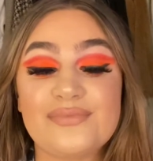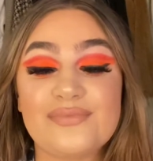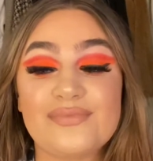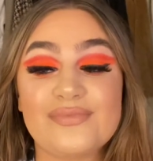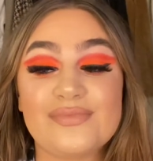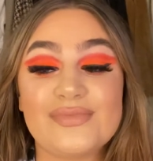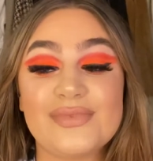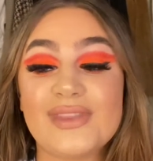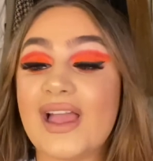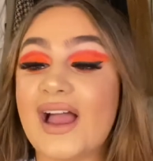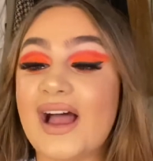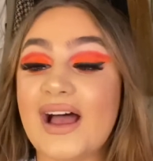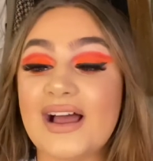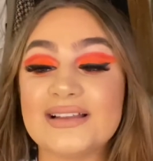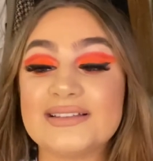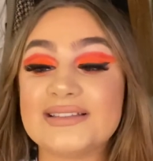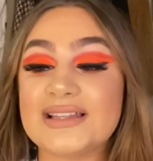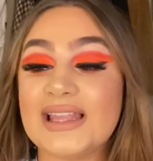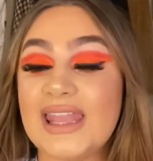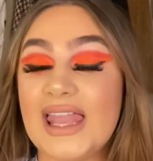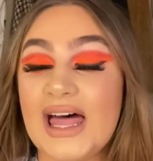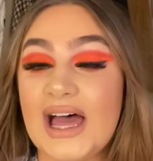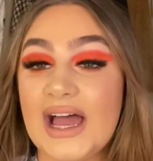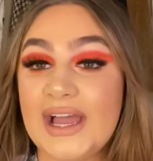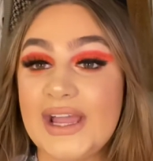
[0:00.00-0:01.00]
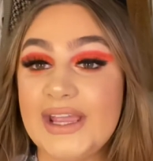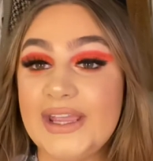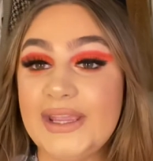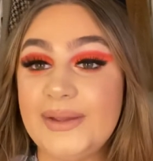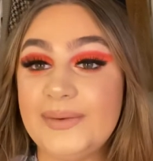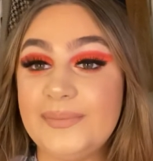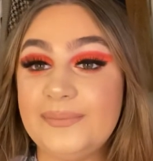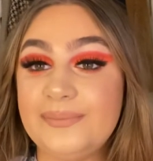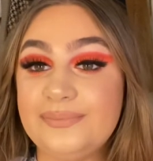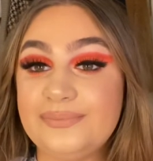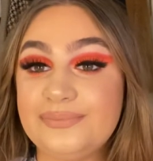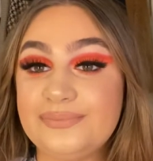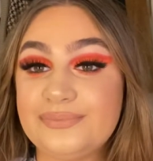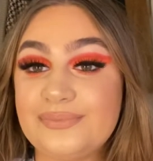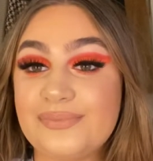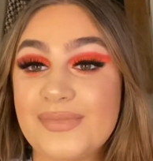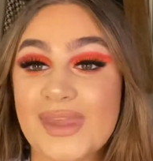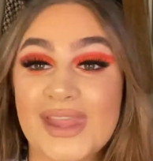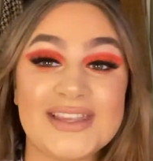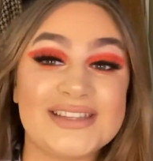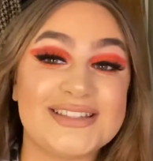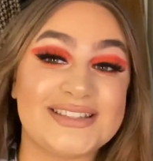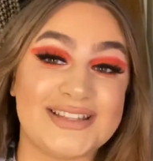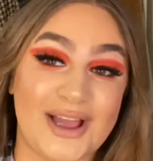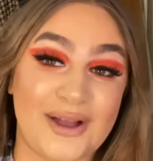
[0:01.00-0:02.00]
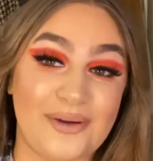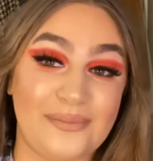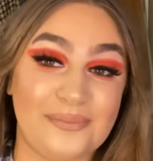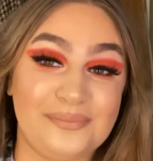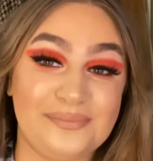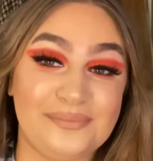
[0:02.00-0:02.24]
nah, that's a lie. So,